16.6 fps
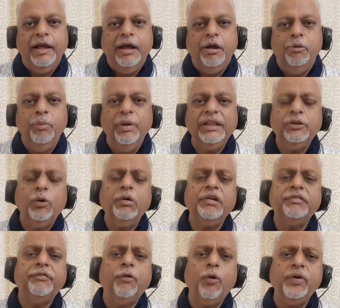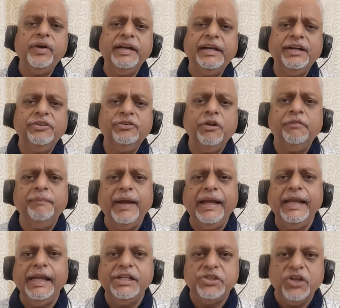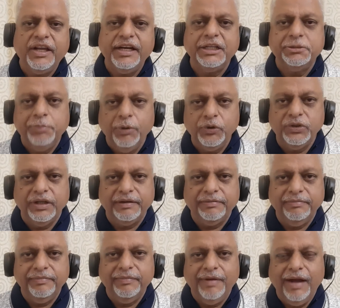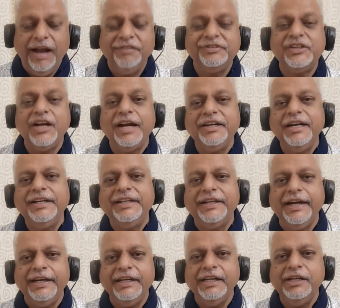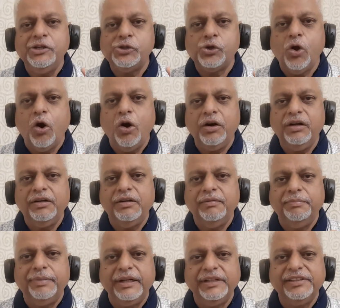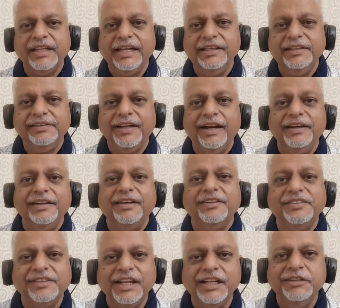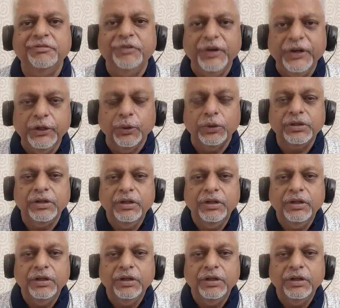With over 4 decades of my HR exposure, I've started creating short, precise, and concise videos